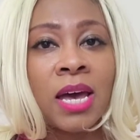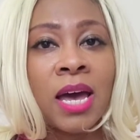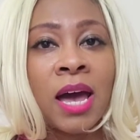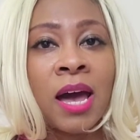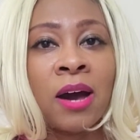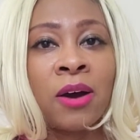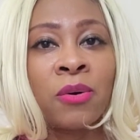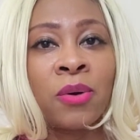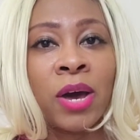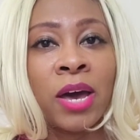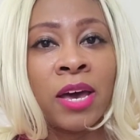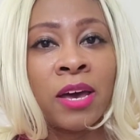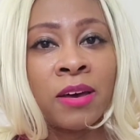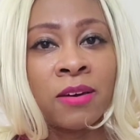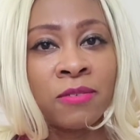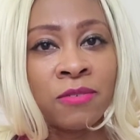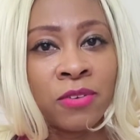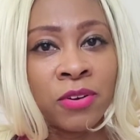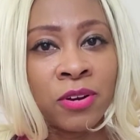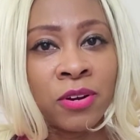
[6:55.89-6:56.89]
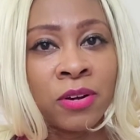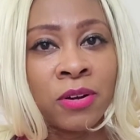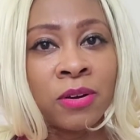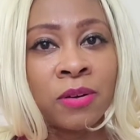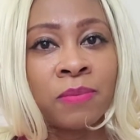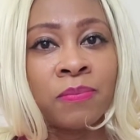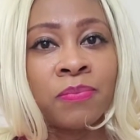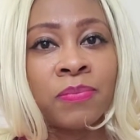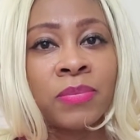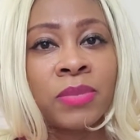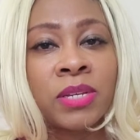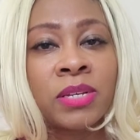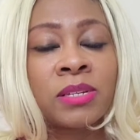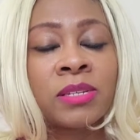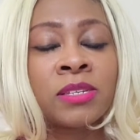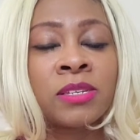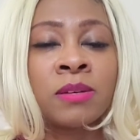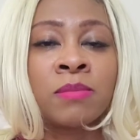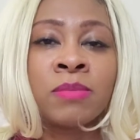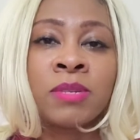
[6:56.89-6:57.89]
However,
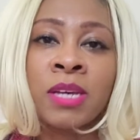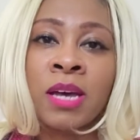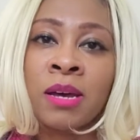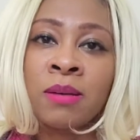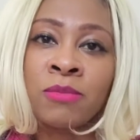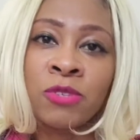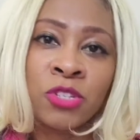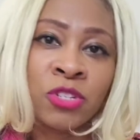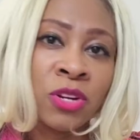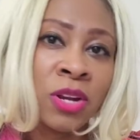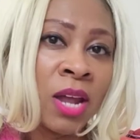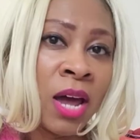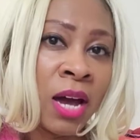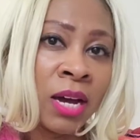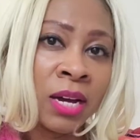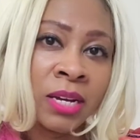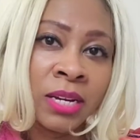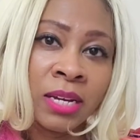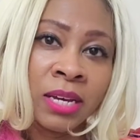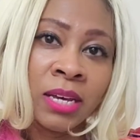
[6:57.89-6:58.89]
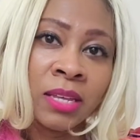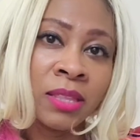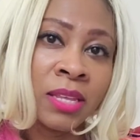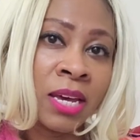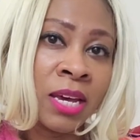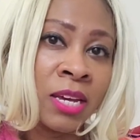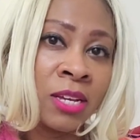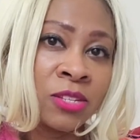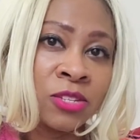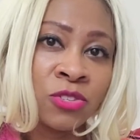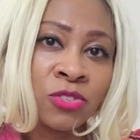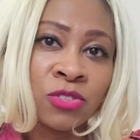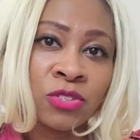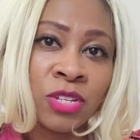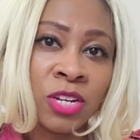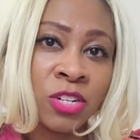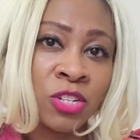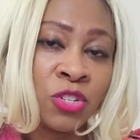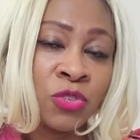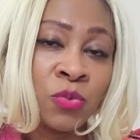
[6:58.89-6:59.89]
sometimes you're not going to get the answers
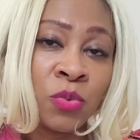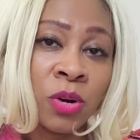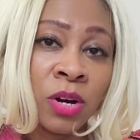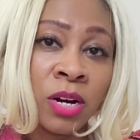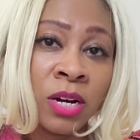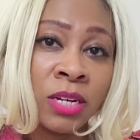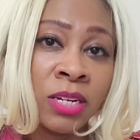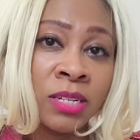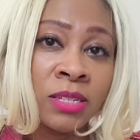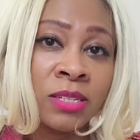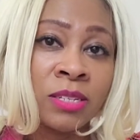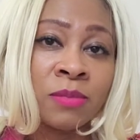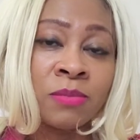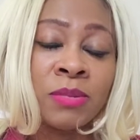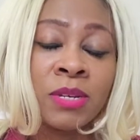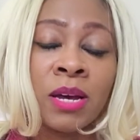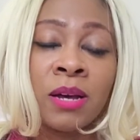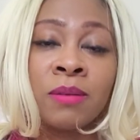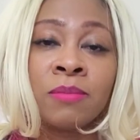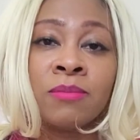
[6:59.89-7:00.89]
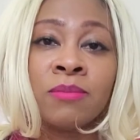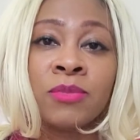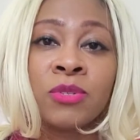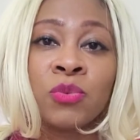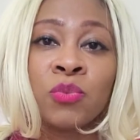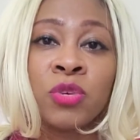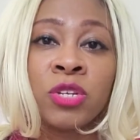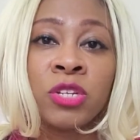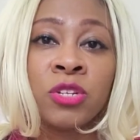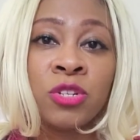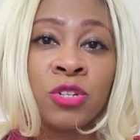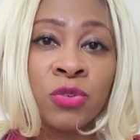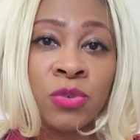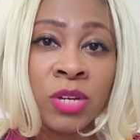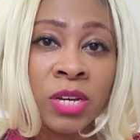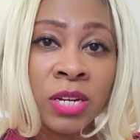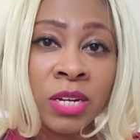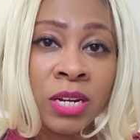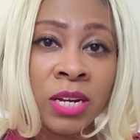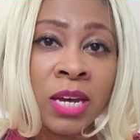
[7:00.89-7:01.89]
that you want, and sometimes when you do
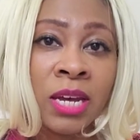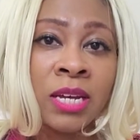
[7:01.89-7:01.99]
get an